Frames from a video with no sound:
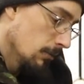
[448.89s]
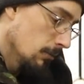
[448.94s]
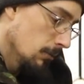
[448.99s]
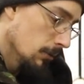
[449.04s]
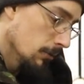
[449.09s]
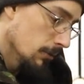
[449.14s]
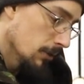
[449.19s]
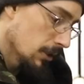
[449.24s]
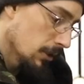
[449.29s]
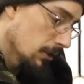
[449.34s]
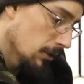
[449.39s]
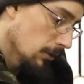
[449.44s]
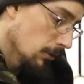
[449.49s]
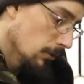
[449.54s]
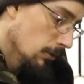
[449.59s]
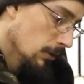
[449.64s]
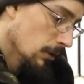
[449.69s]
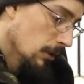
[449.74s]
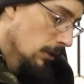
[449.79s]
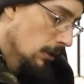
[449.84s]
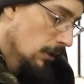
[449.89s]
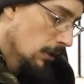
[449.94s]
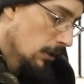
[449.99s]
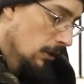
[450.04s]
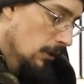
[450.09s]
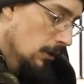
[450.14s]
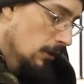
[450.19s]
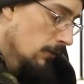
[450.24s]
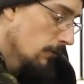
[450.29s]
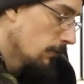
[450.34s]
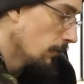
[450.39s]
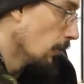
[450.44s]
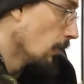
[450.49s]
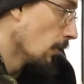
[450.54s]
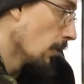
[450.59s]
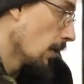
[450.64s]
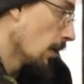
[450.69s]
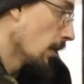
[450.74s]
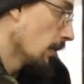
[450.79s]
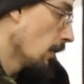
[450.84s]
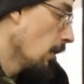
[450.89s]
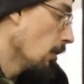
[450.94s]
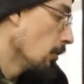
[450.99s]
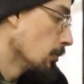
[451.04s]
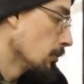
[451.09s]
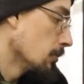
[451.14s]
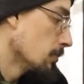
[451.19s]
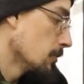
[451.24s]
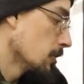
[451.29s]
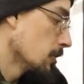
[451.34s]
will do for an old